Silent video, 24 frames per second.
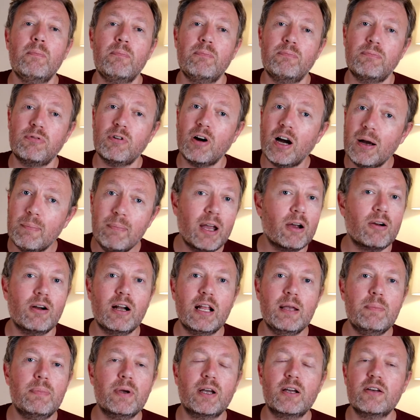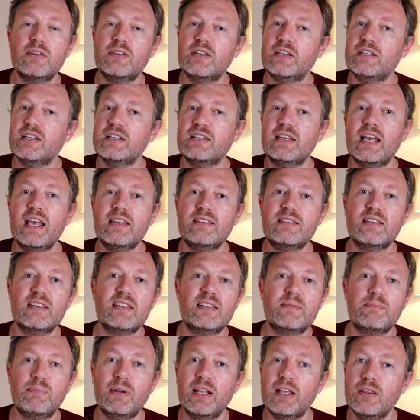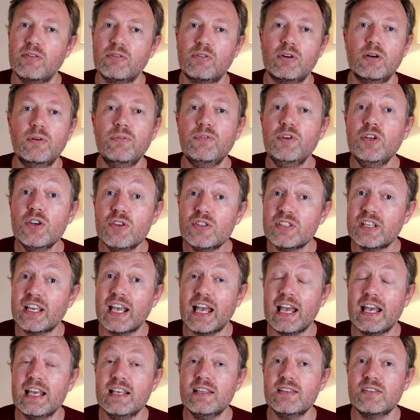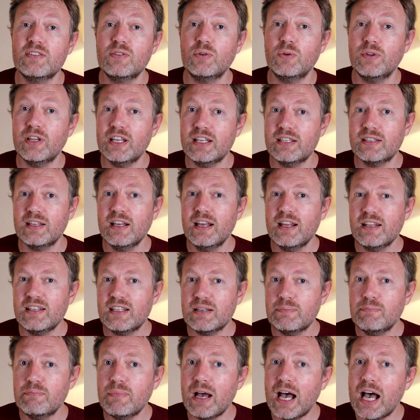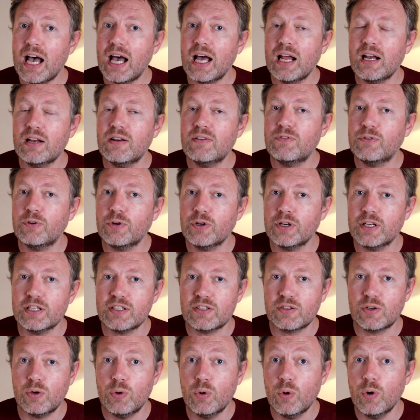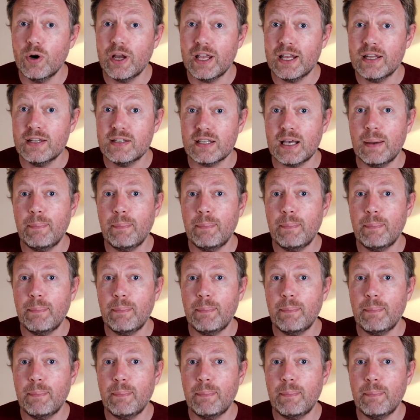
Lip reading: primarily because it just has this plethora of use case, or this demand for its coins,